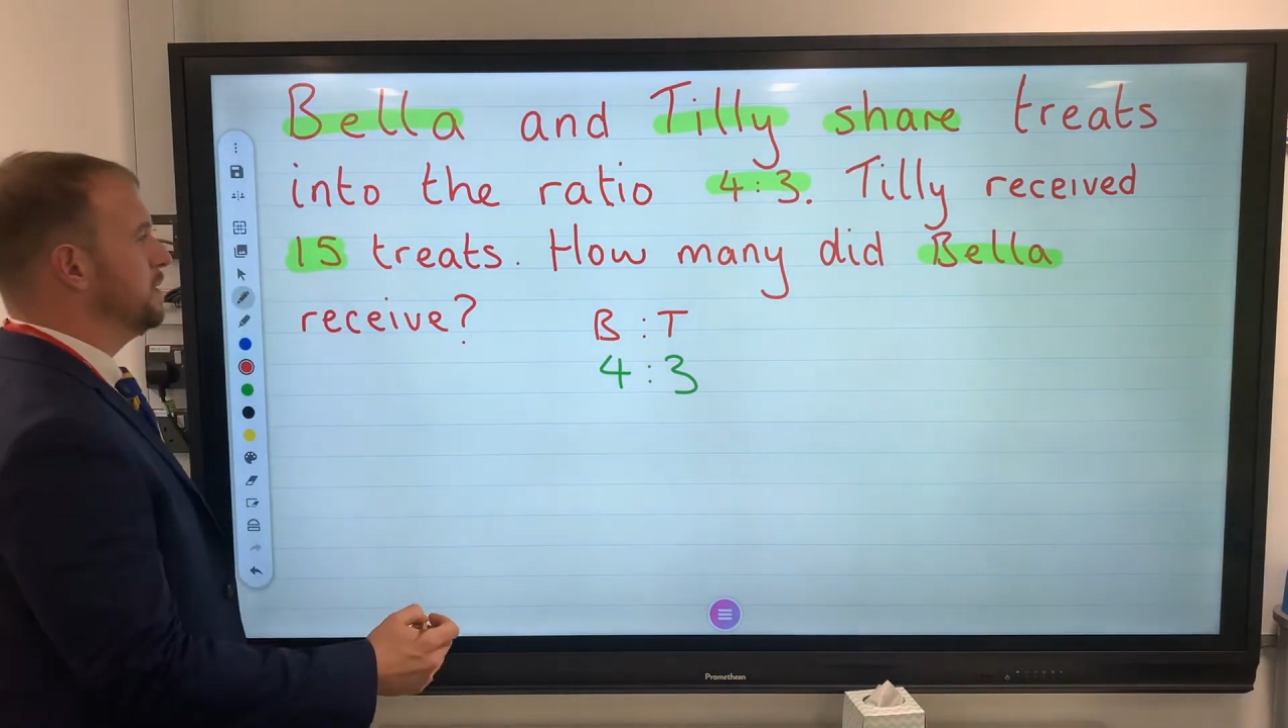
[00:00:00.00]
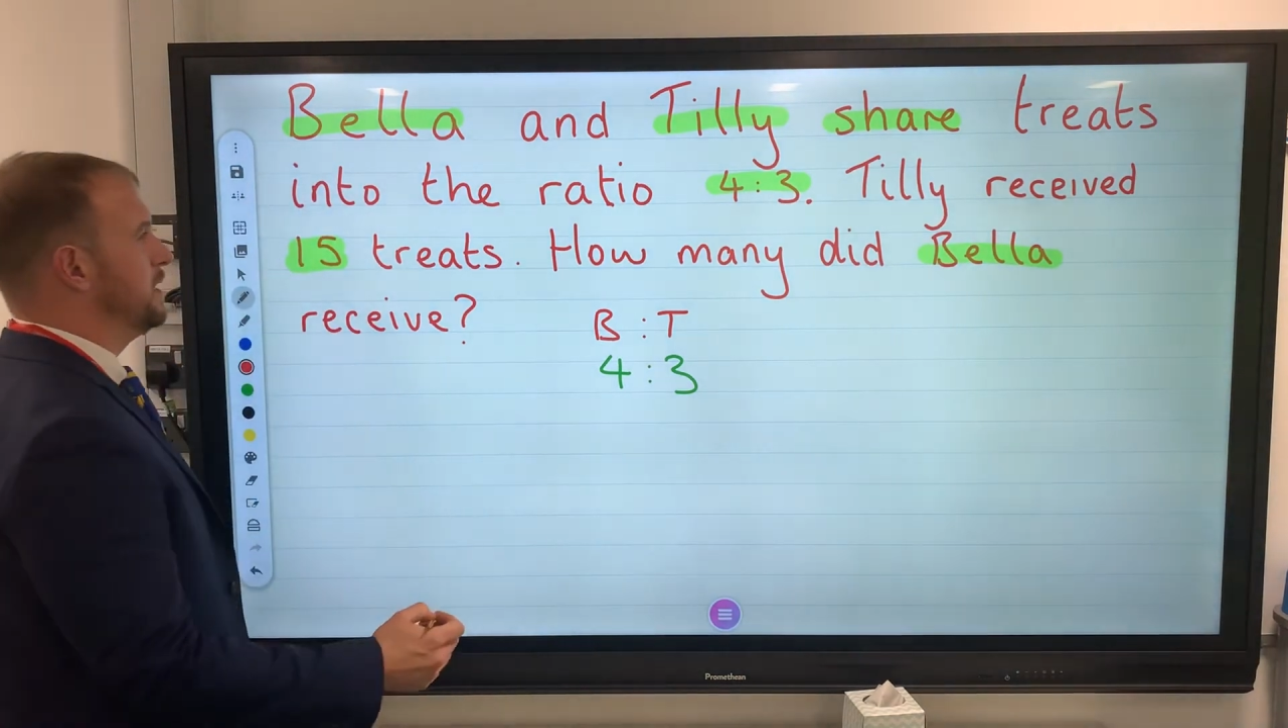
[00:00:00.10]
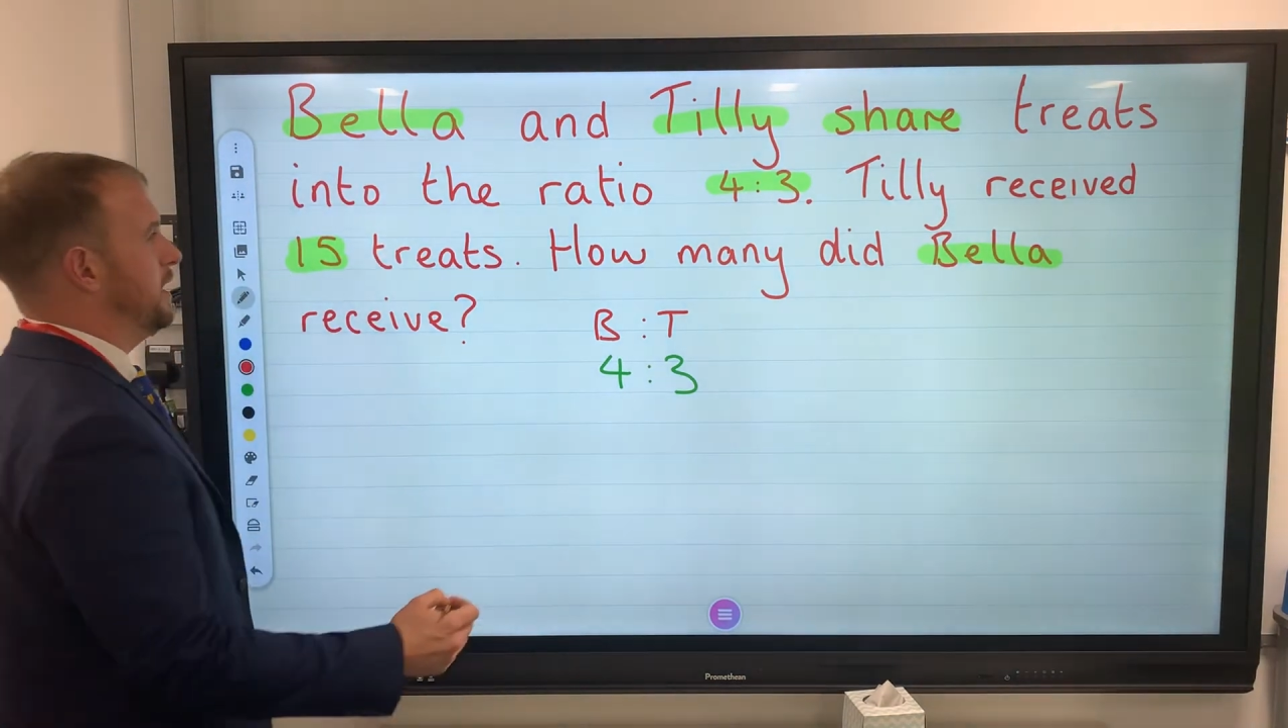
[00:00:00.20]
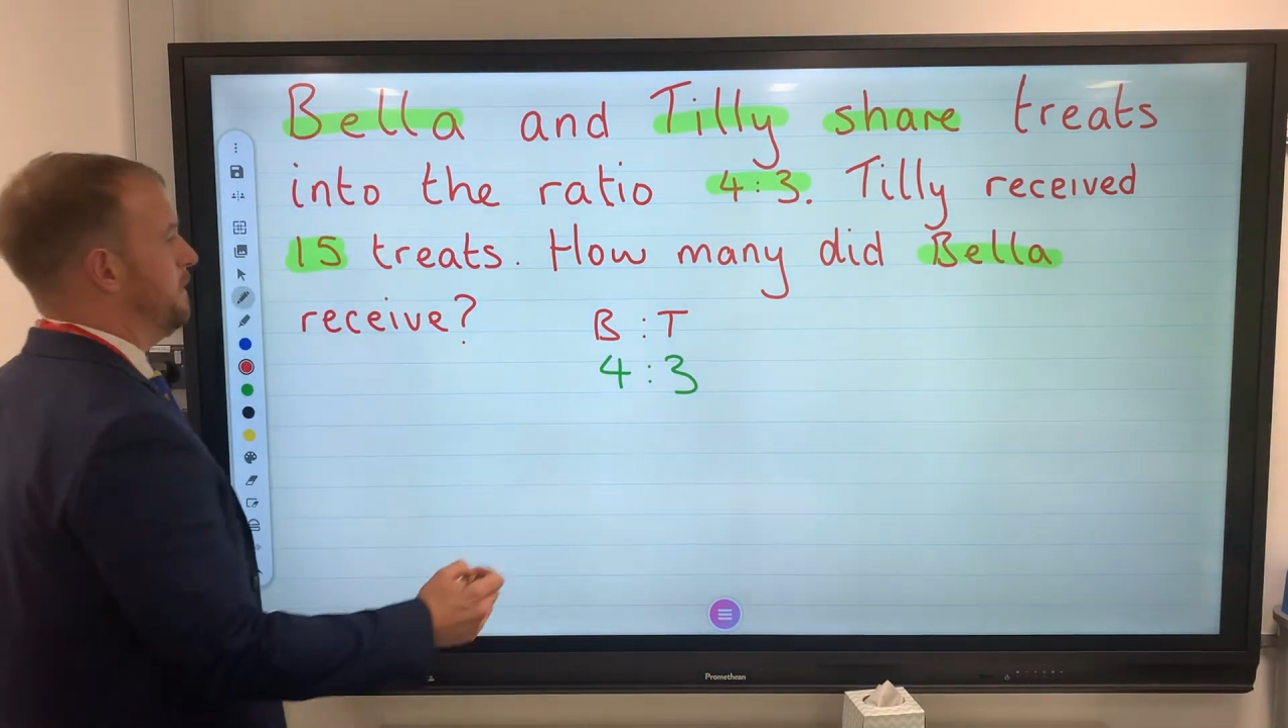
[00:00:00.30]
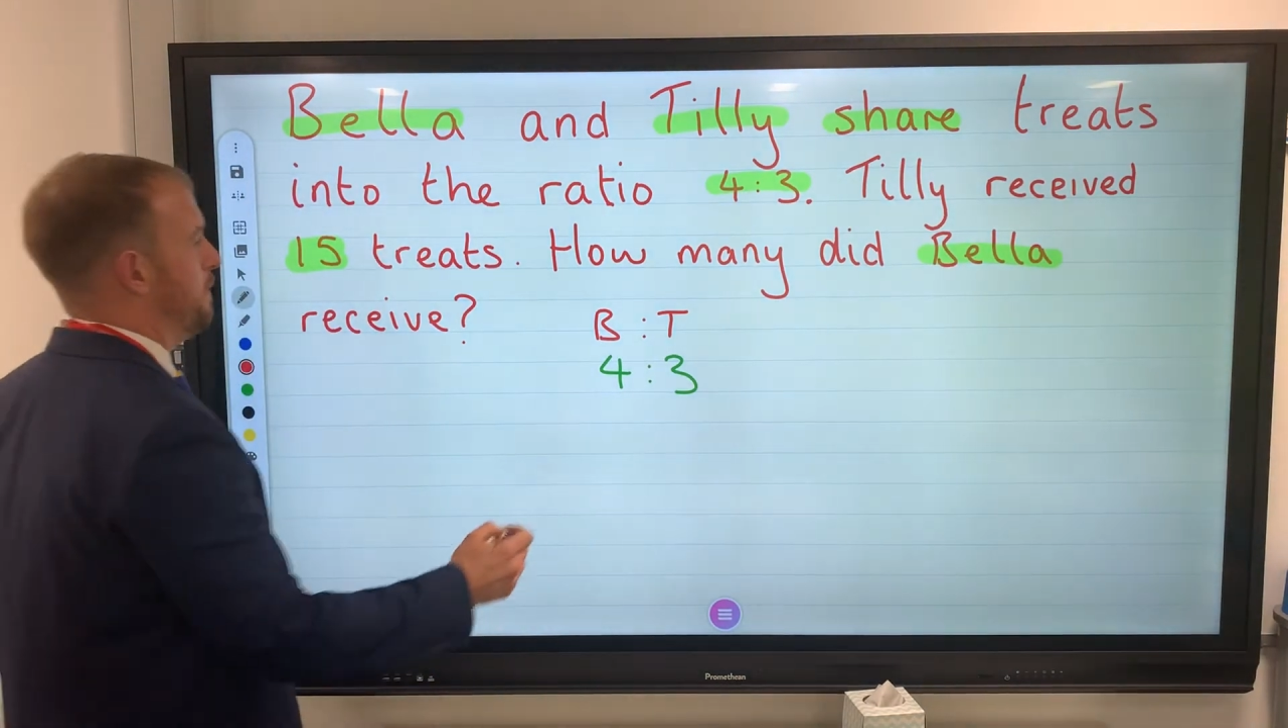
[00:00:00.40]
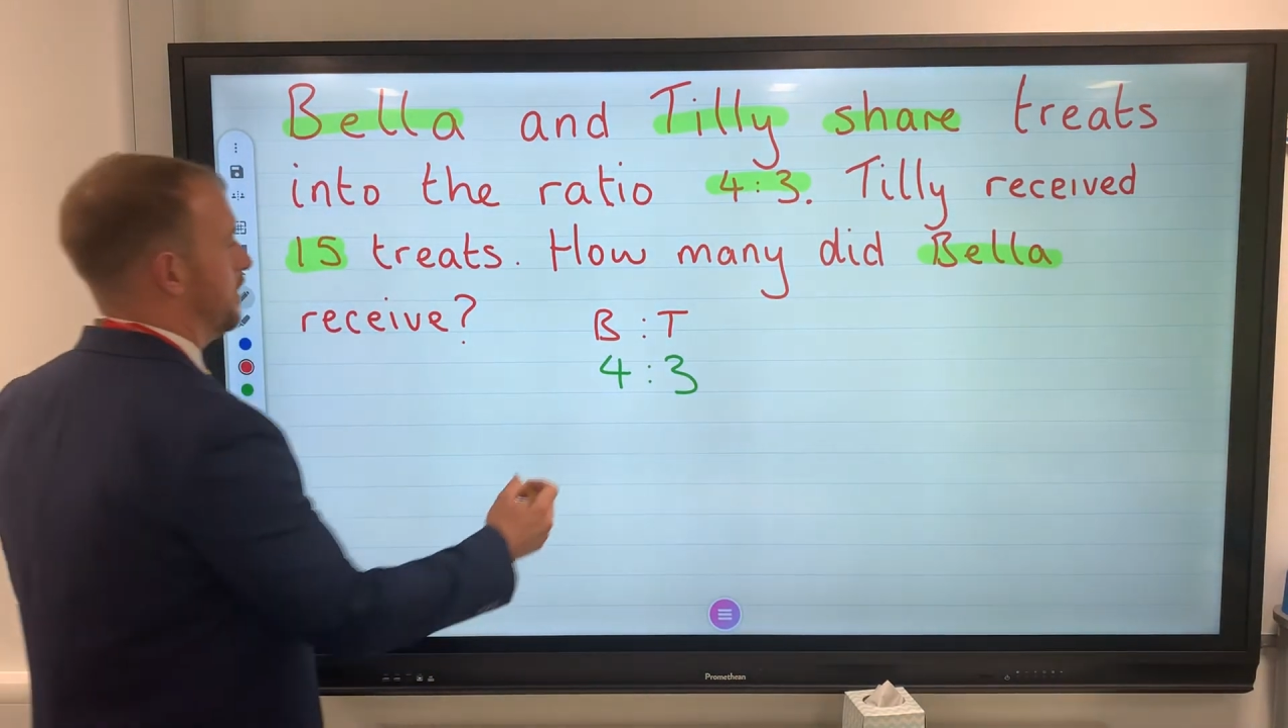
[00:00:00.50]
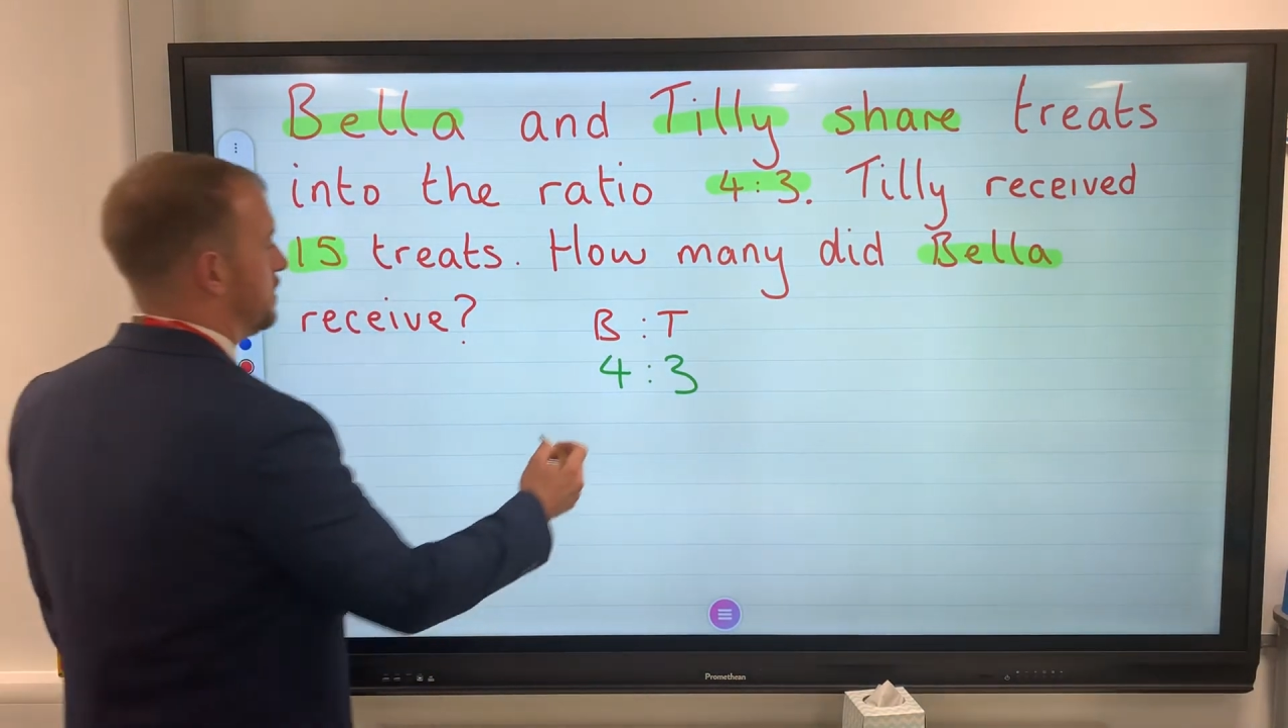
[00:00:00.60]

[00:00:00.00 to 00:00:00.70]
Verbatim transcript: different.